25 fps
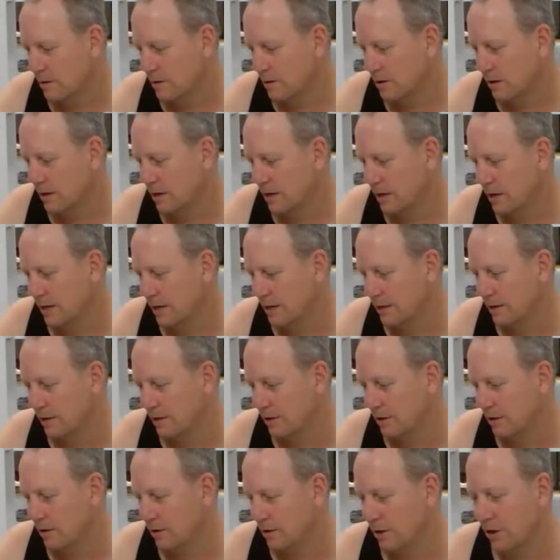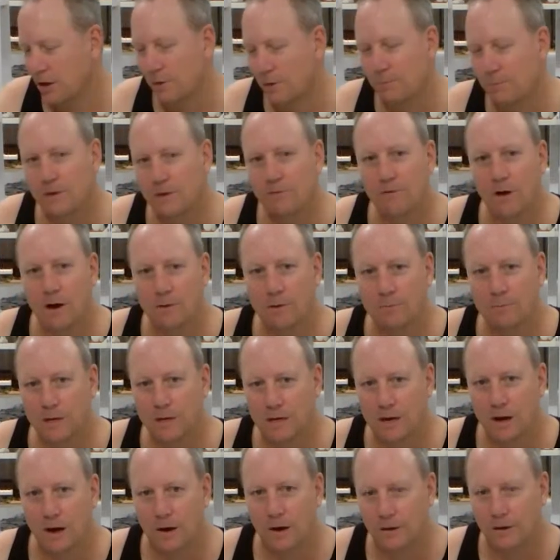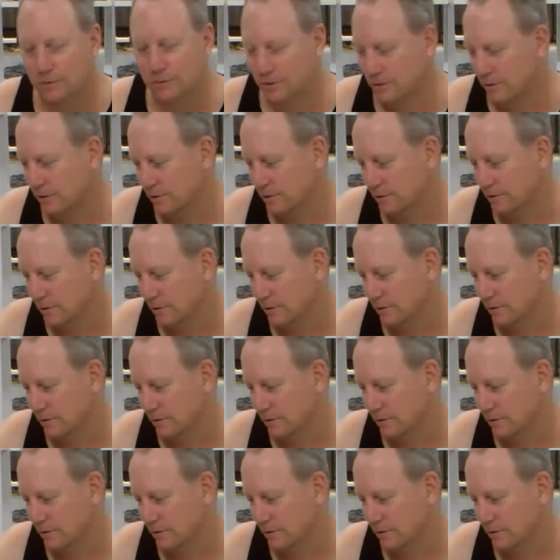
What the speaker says: I like me rugby coats.